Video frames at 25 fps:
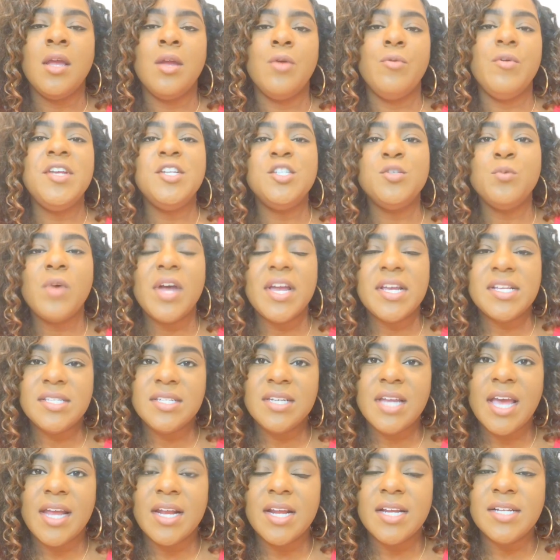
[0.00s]
Reason why it's
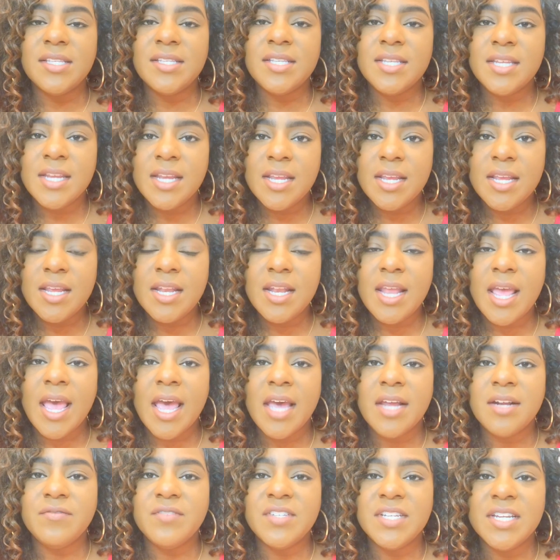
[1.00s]
not a 10
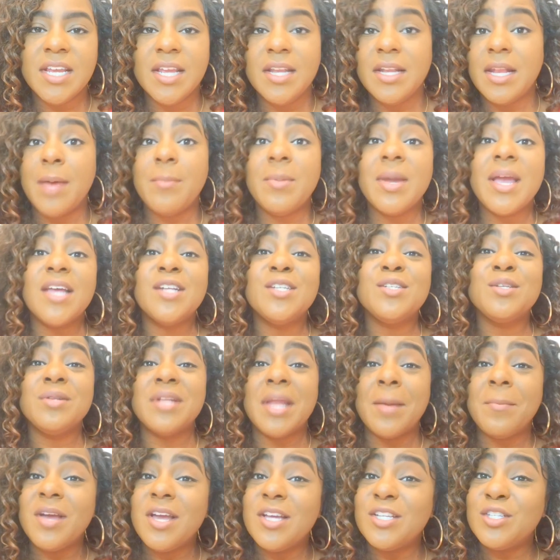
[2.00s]
out of 10, not because
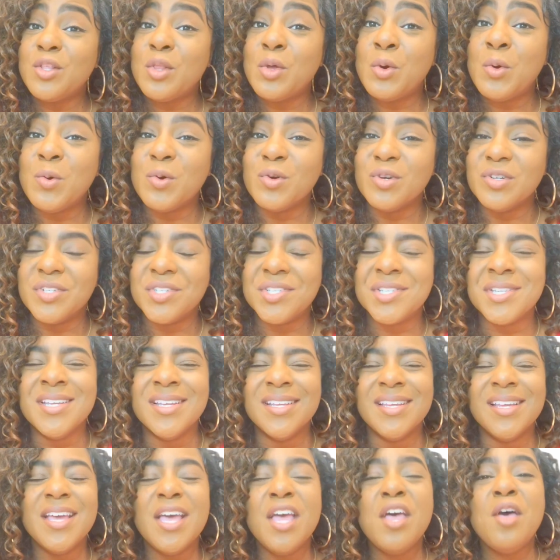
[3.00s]
of the horns,
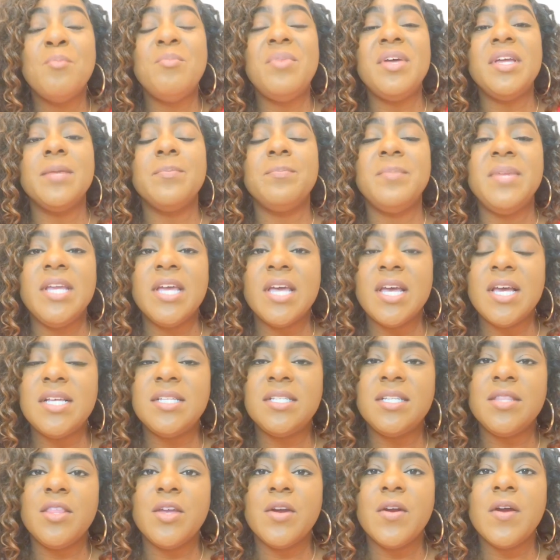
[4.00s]
but
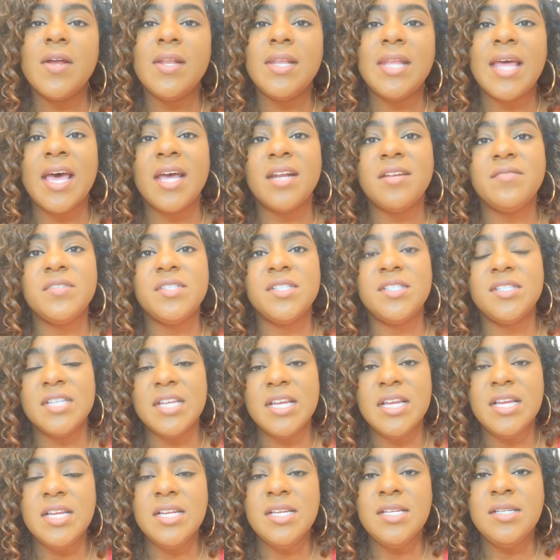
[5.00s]
because there are a lot of
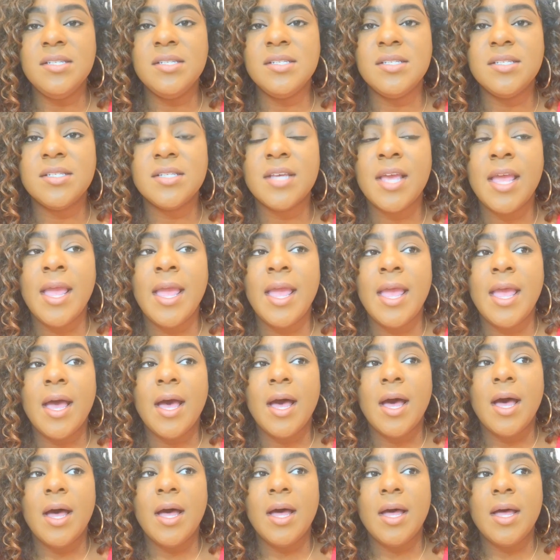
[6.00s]
scenes
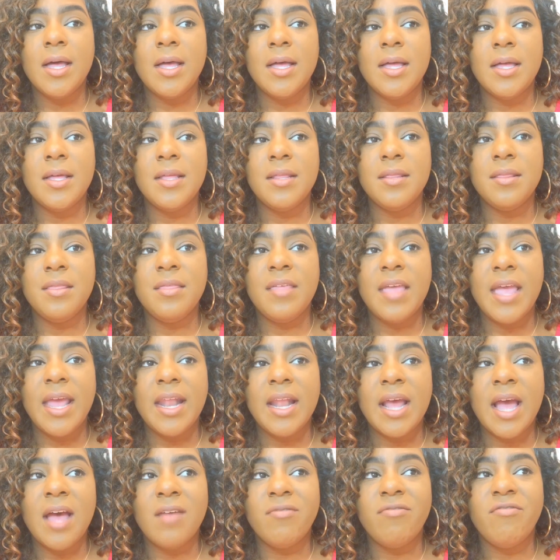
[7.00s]

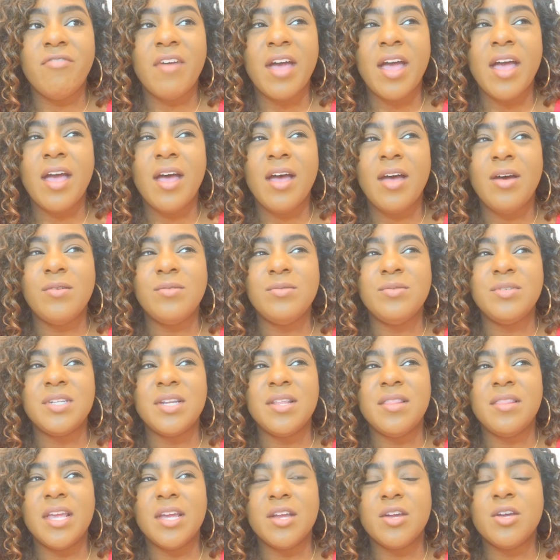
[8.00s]
that I found
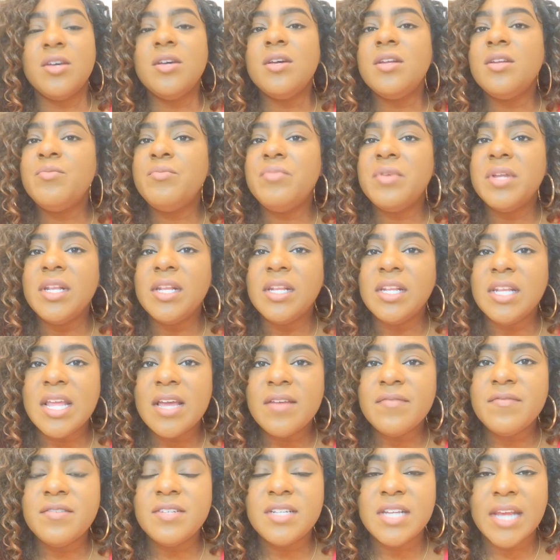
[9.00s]
that could have been
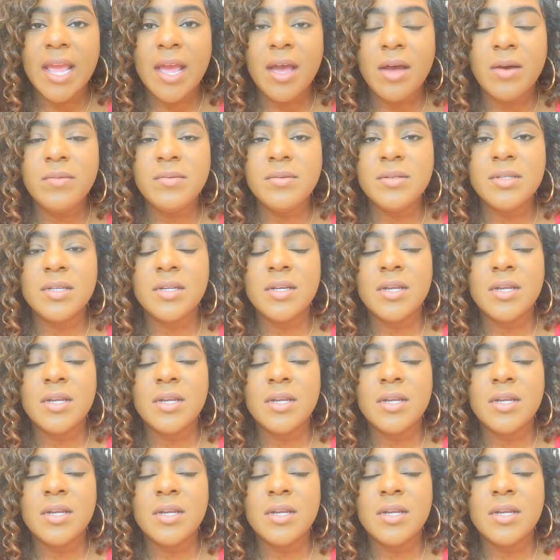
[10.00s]
left out.